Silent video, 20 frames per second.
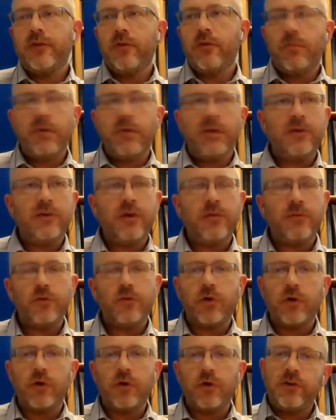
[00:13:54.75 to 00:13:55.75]
be some
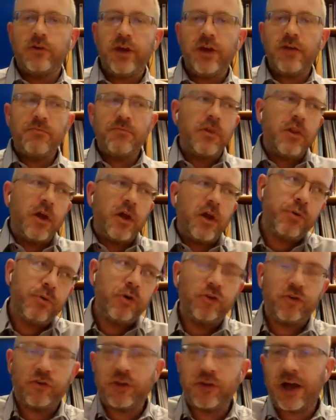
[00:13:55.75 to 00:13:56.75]
sort of achievement. I've
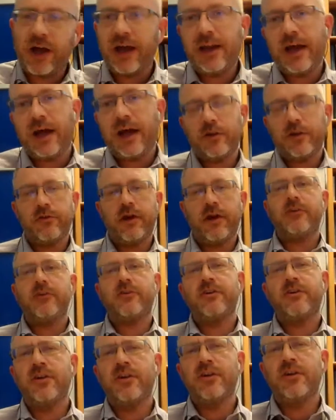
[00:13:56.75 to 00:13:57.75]
pushed that in that
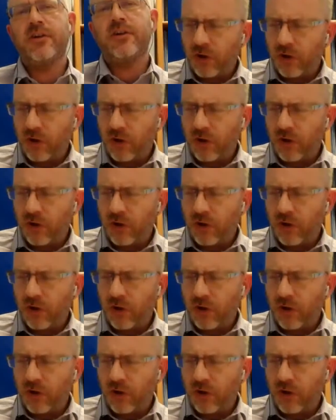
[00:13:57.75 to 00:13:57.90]
direction.